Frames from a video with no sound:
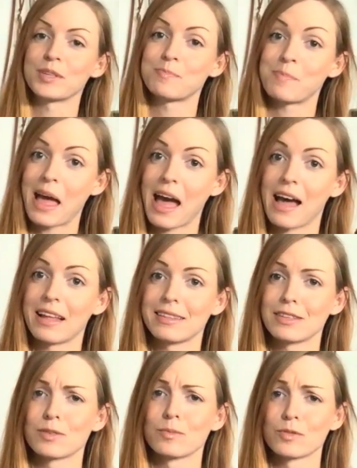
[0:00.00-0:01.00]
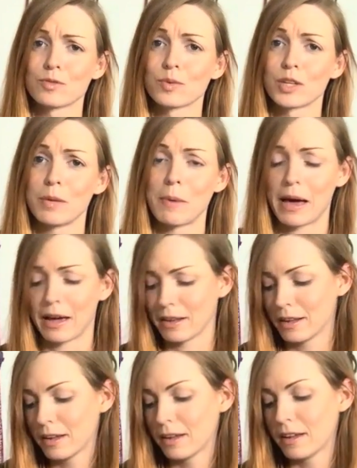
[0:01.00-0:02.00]
was bad. This one was really
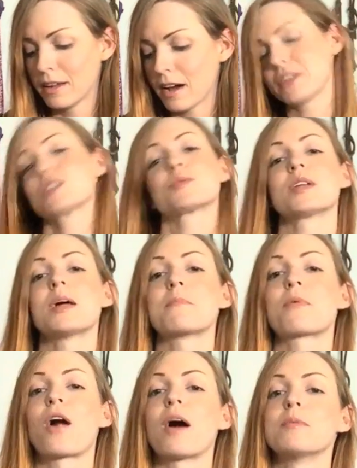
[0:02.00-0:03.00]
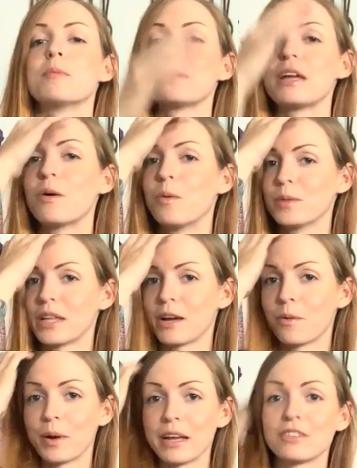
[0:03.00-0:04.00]
bad. This one I'm probably only
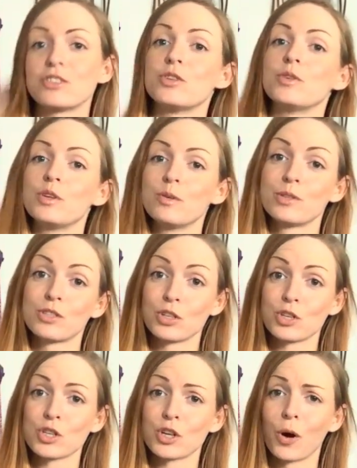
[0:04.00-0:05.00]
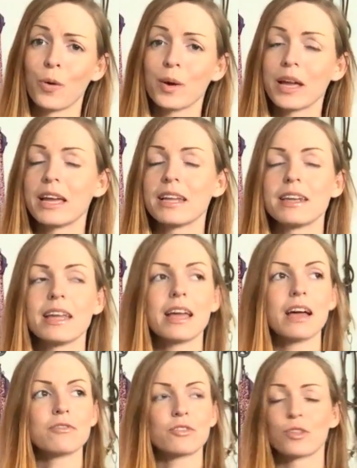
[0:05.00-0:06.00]
going to use to show in.
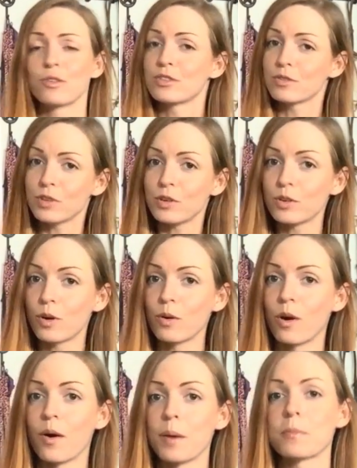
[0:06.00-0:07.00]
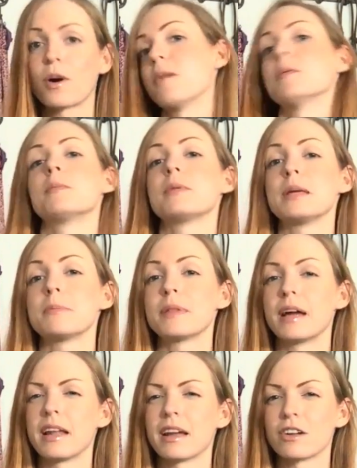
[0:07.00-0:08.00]
For those of you who don't know, I'm probably
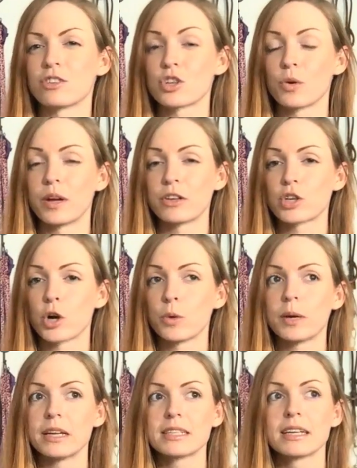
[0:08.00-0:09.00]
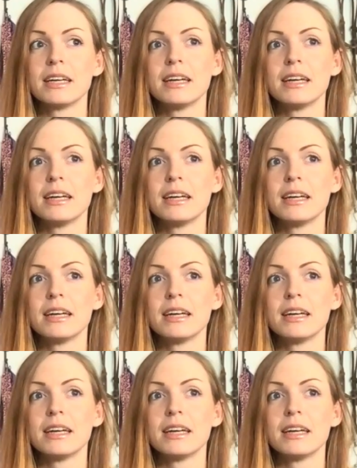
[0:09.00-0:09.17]
planning on showing Chobit